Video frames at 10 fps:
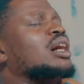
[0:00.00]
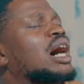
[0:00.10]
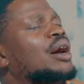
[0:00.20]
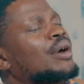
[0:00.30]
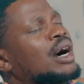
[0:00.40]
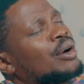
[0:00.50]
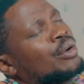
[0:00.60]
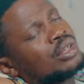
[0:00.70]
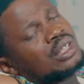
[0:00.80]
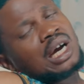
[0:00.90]
How I
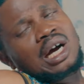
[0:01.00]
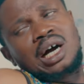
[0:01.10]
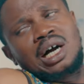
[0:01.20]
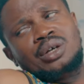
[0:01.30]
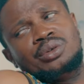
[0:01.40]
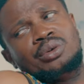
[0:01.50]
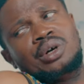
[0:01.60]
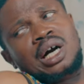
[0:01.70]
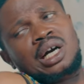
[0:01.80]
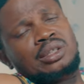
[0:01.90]
wonder how you
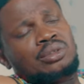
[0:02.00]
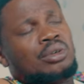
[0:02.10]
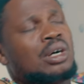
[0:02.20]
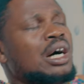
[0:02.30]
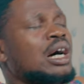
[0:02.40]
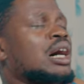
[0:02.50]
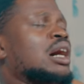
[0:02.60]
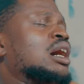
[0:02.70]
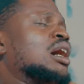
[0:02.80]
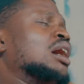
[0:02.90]
are. You
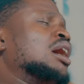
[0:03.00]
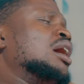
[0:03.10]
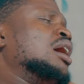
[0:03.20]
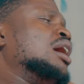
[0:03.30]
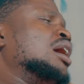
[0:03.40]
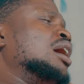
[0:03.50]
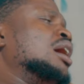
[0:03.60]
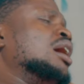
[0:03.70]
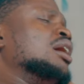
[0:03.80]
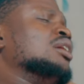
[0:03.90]

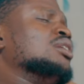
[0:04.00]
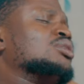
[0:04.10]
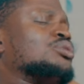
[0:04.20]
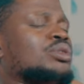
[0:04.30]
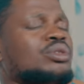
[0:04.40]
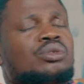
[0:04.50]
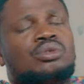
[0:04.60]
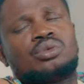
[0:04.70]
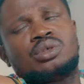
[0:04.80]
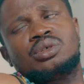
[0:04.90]
are. Twinkle,
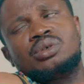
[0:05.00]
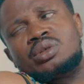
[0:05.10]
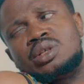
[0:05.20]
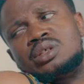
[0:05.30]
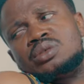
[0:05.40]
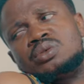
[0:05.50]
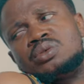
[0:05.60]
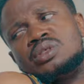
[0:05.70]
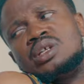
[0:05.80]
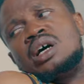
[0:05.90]
twinkle, little
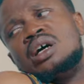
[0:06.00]
star.